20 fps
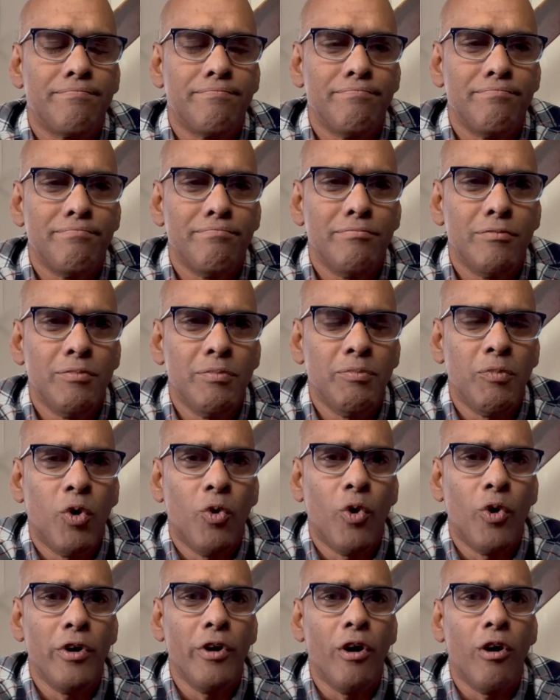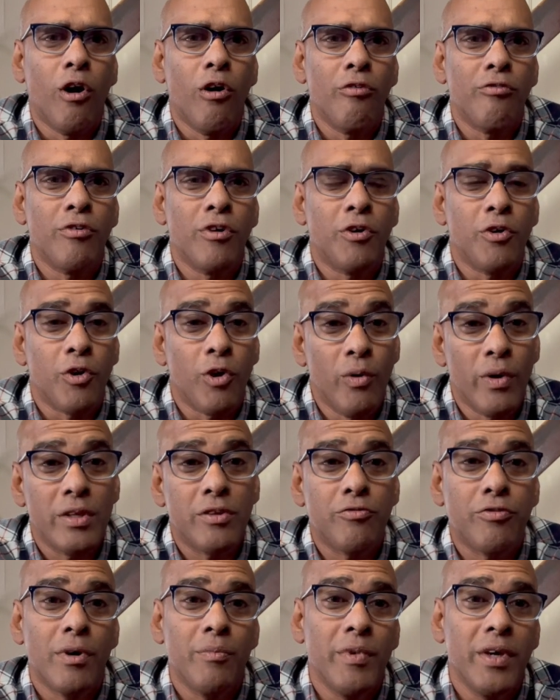mode of growth
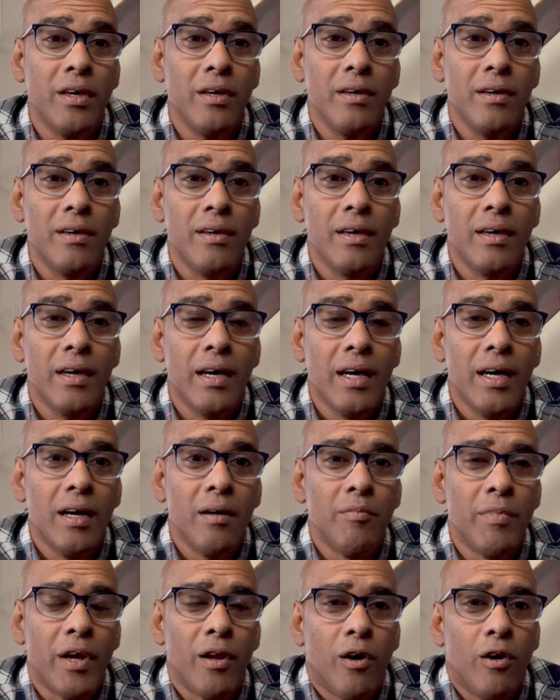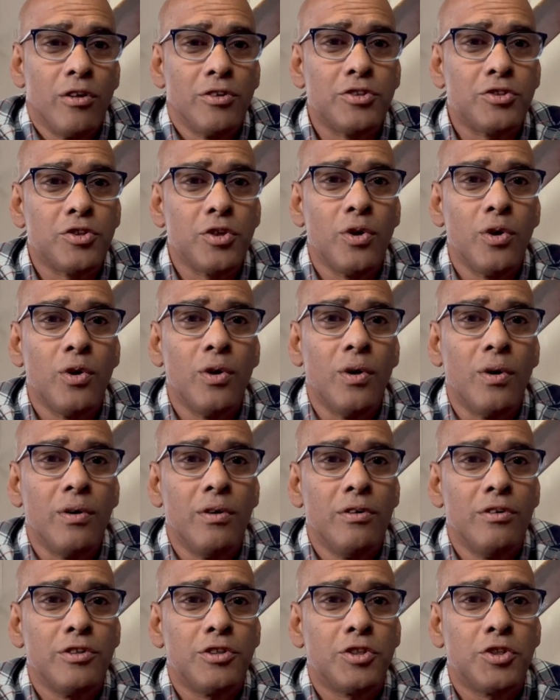for me, but also
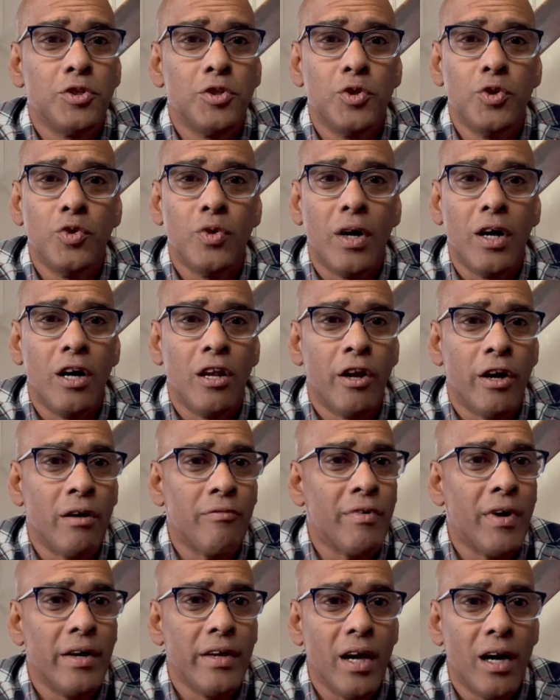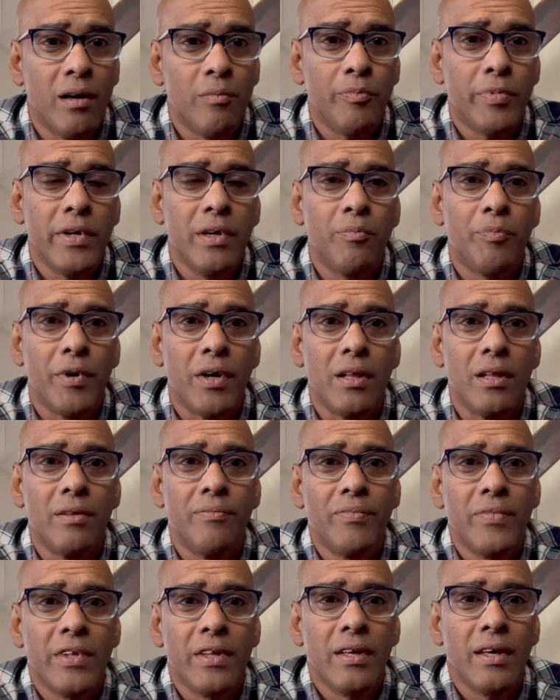to a lot of our young people,
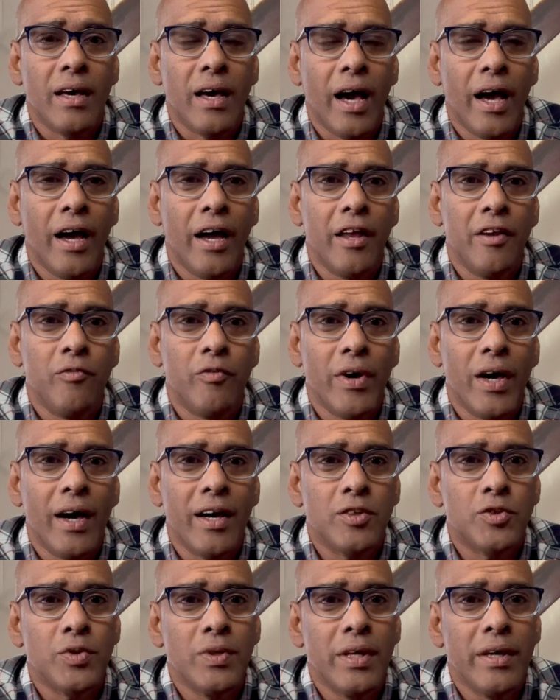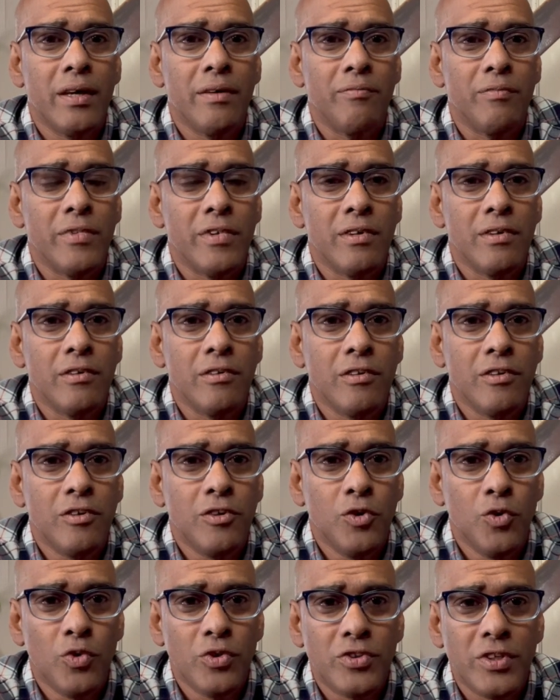and we are actually
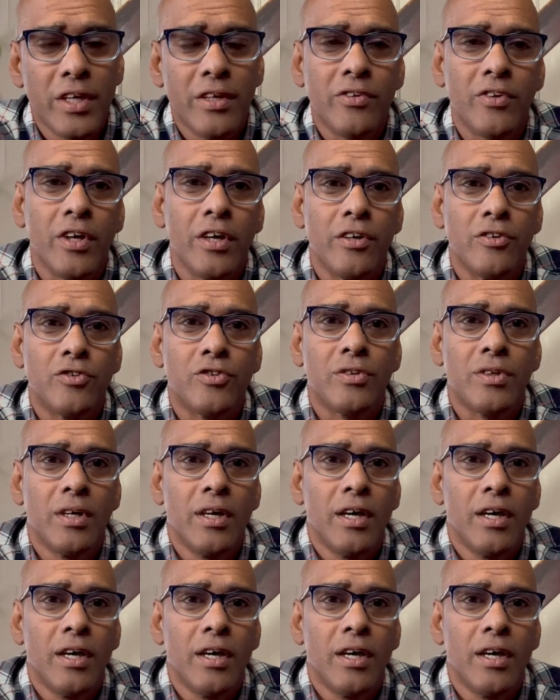using this